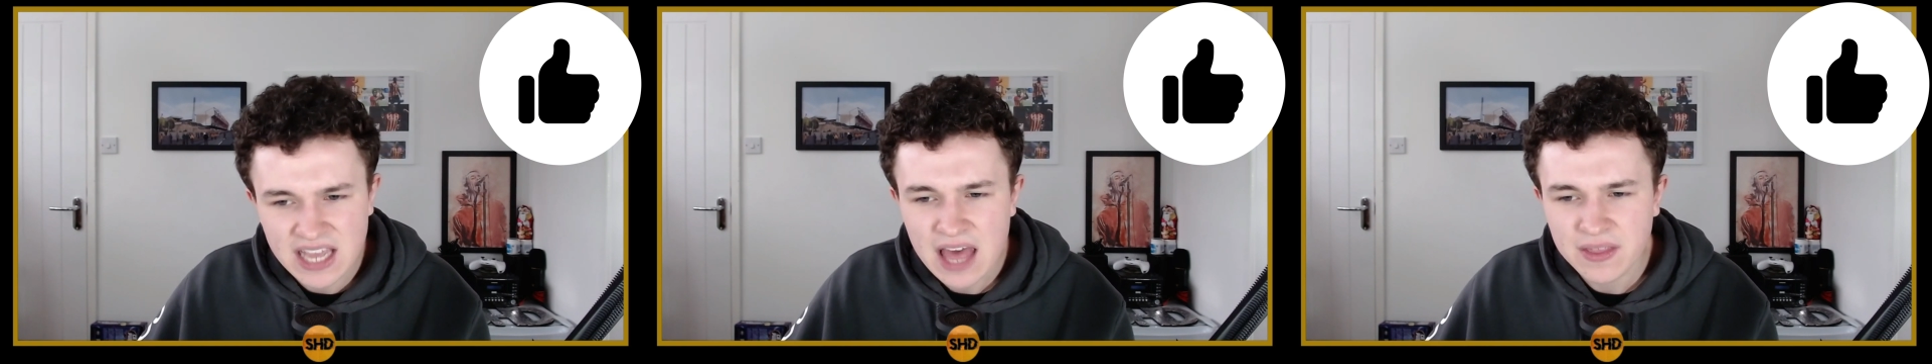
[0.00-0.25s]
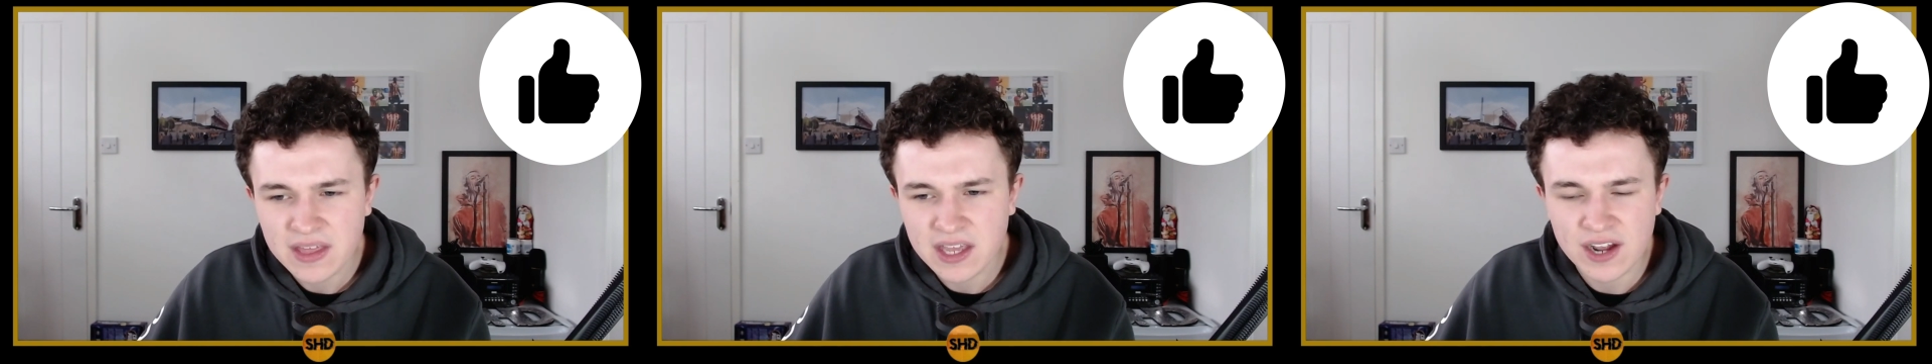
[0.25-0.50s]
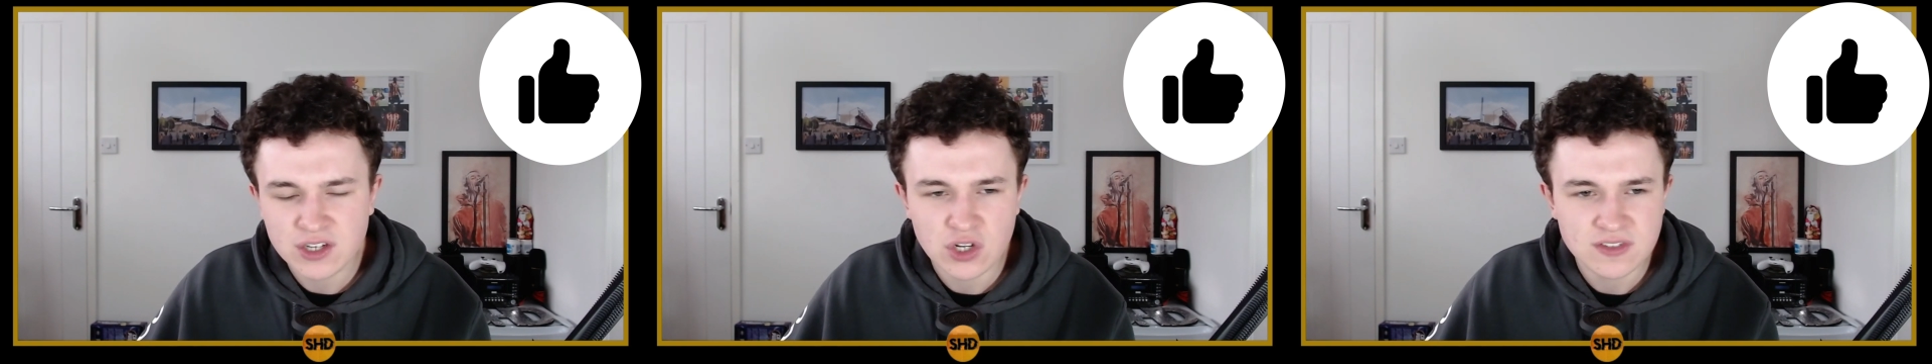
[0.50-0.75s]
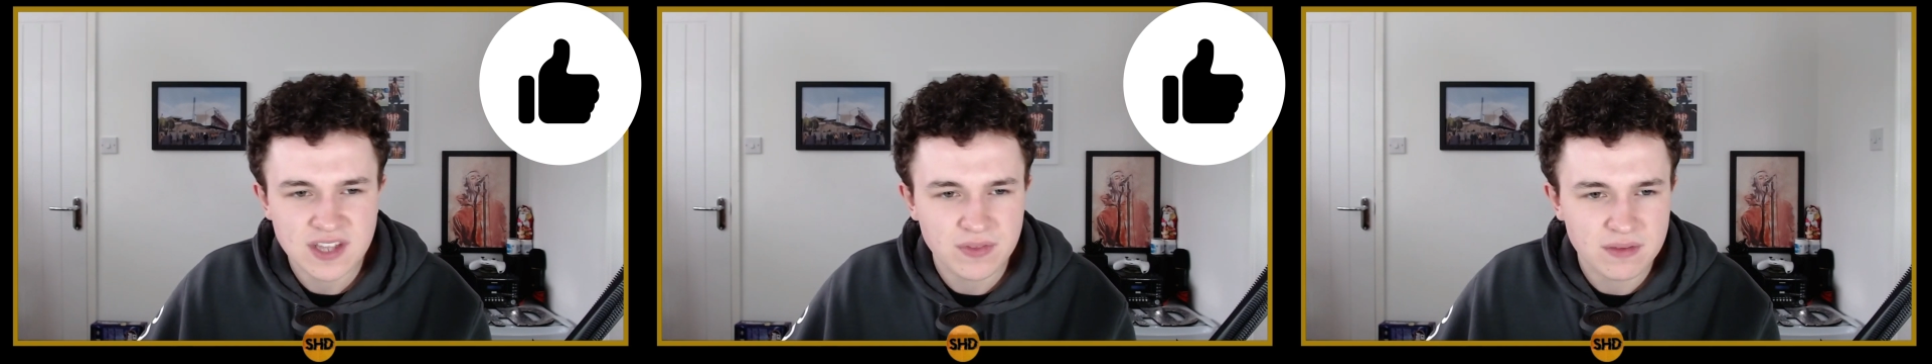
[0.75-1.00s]
I think
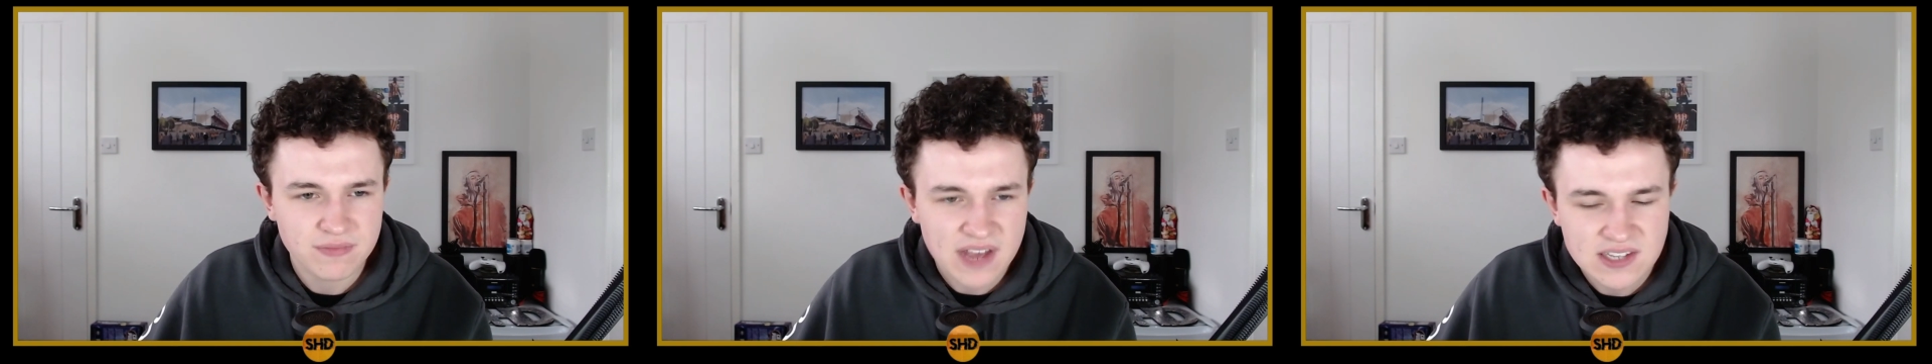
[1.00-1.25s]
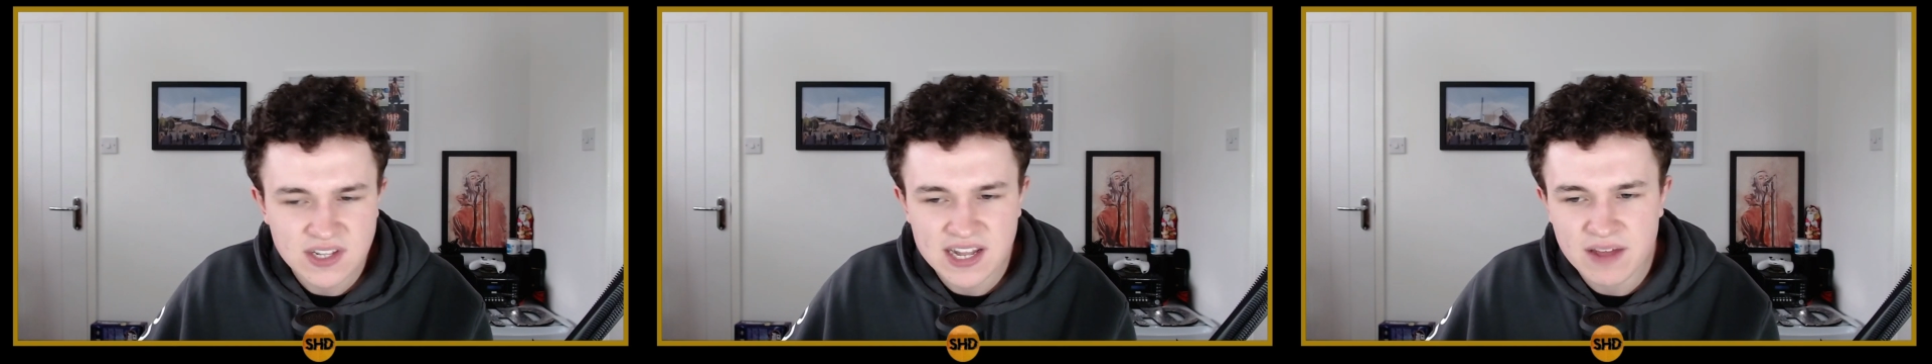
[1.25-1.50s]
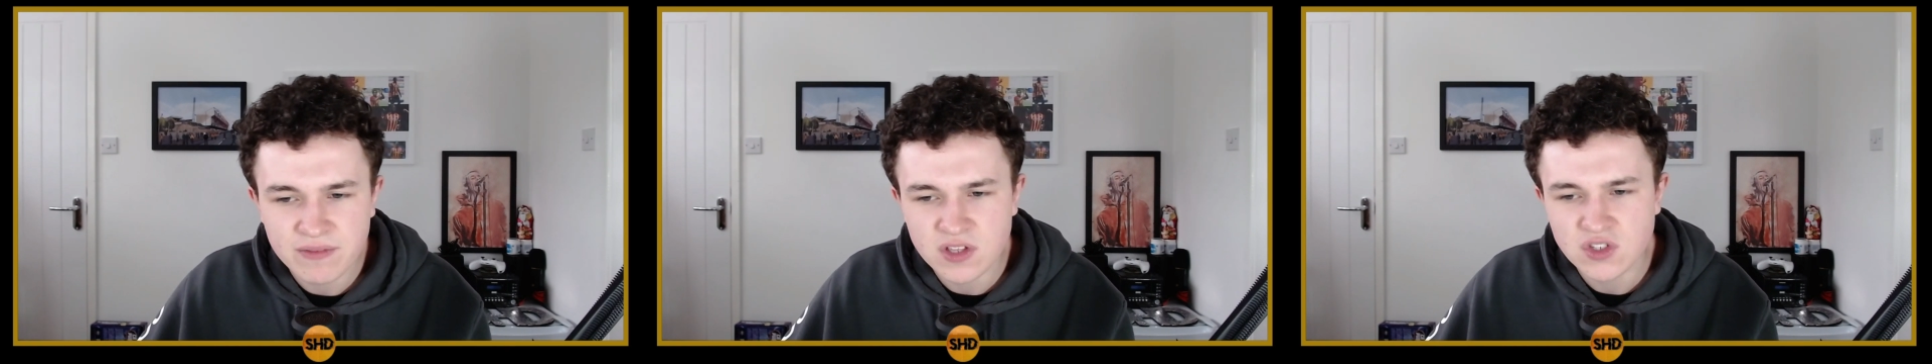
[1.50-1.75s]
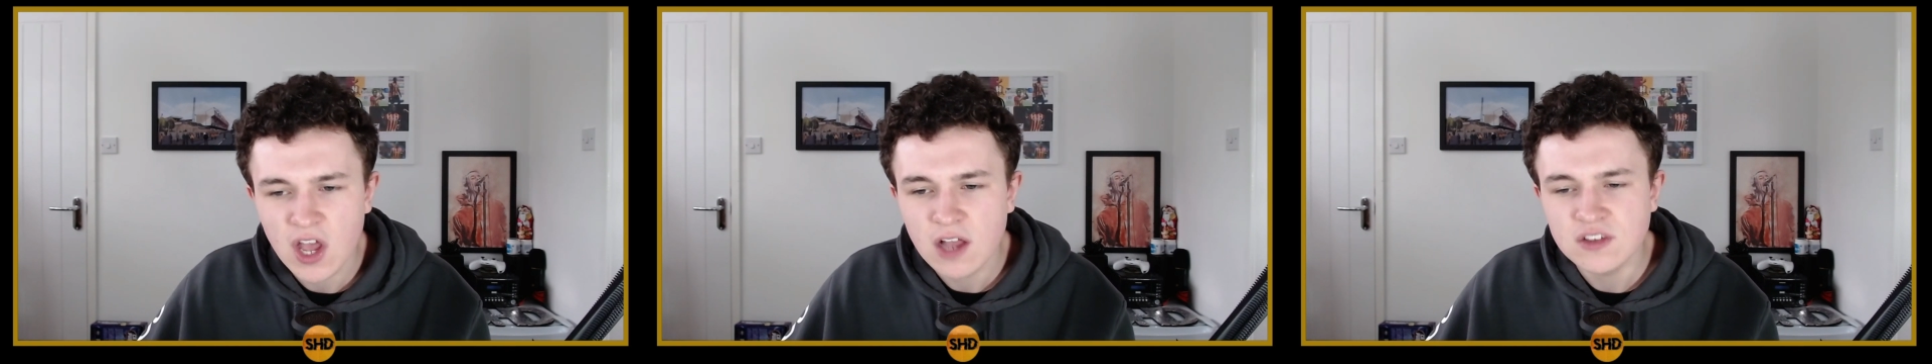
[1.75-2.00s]
Crankshaw's definitely faster than
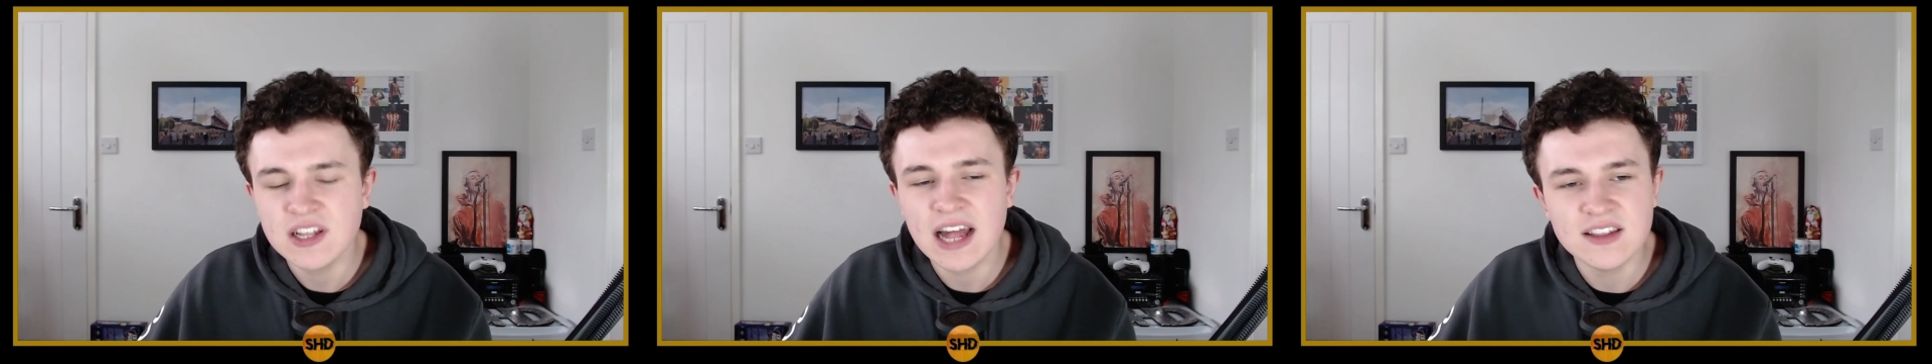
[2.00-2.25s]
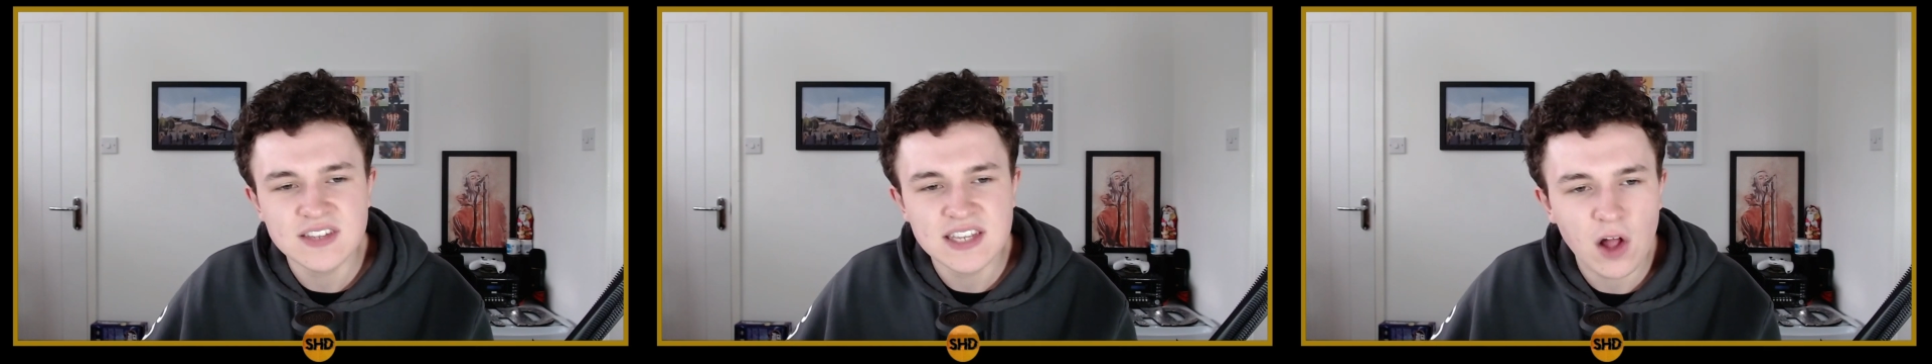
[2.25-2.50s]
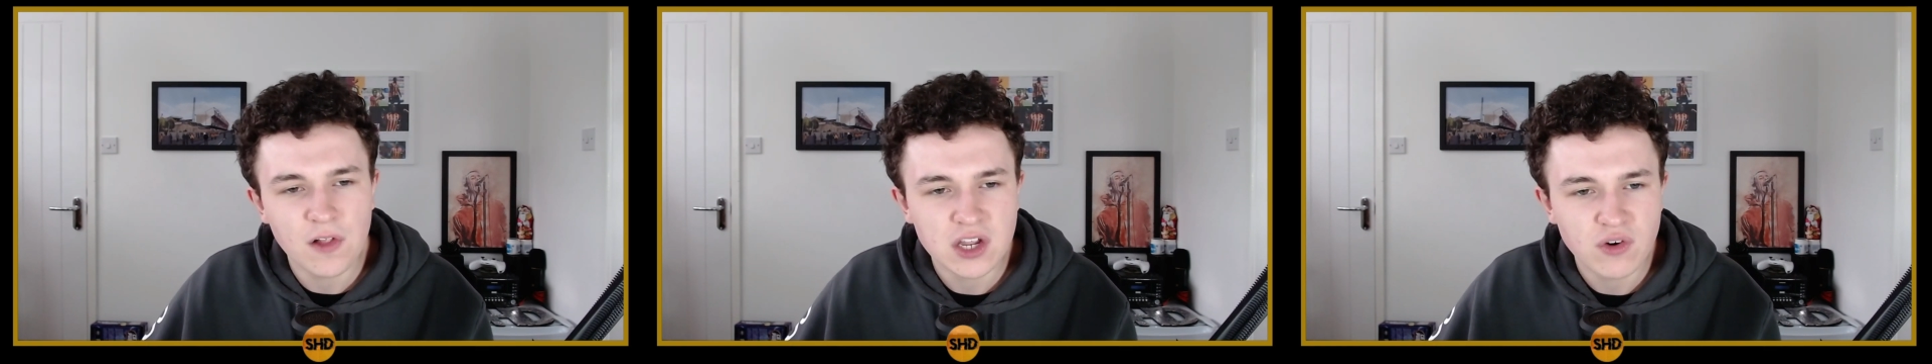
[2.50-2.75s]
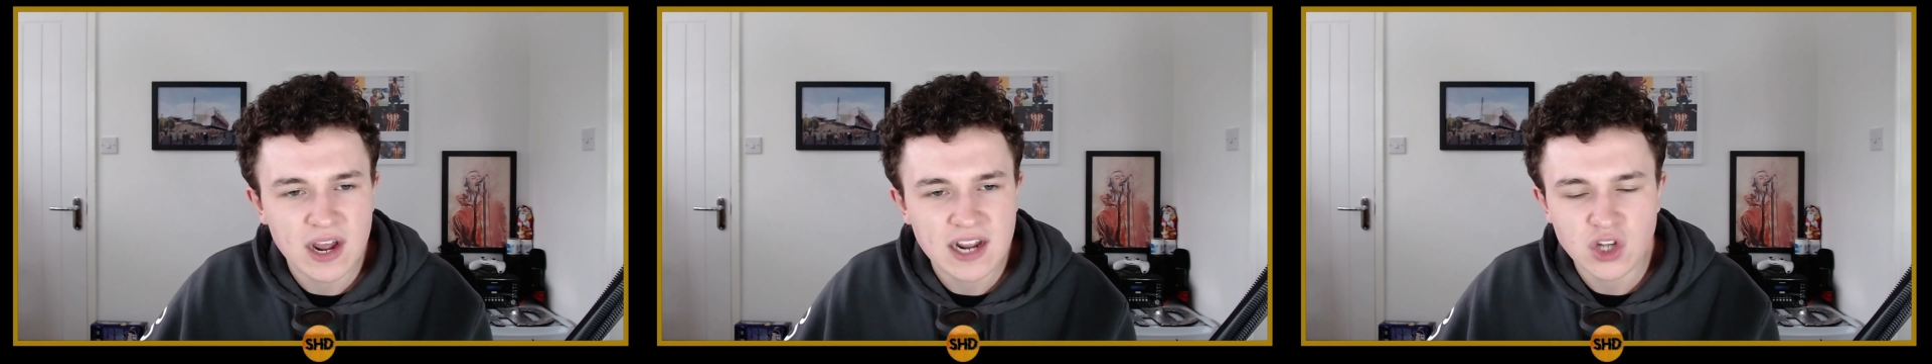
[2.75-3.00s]
Evans, so I'd like to see Ollie
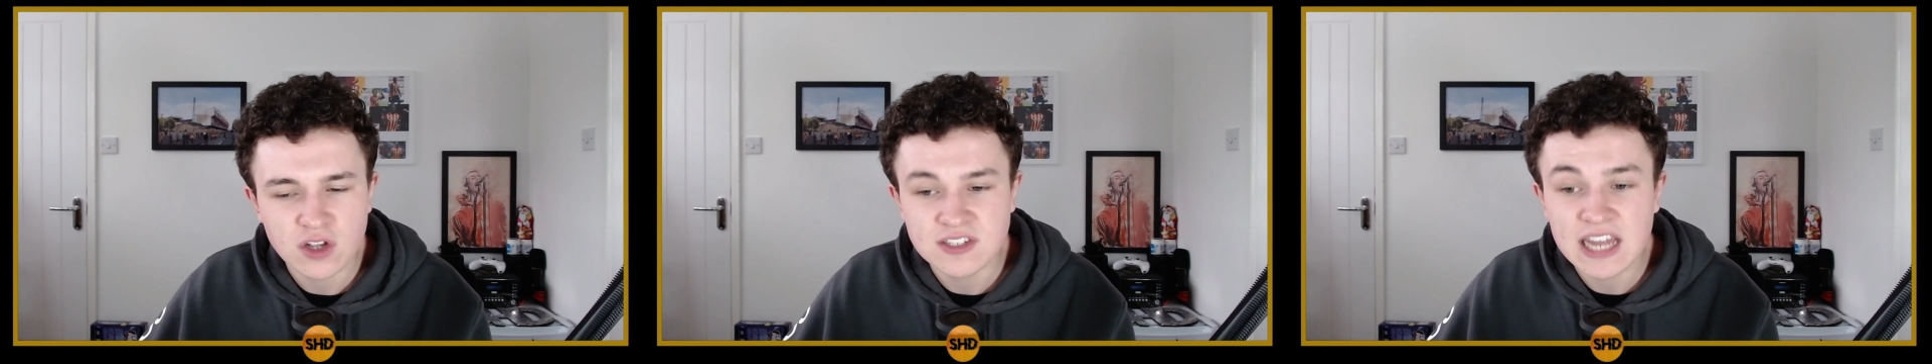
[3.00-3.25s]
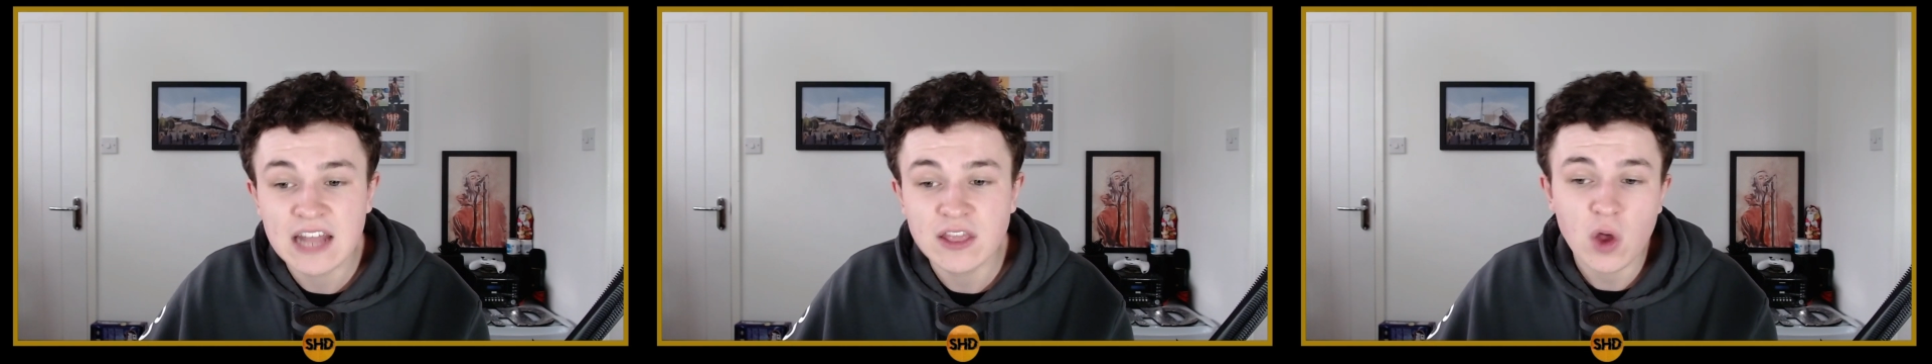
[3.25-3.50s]
Crankshaw start.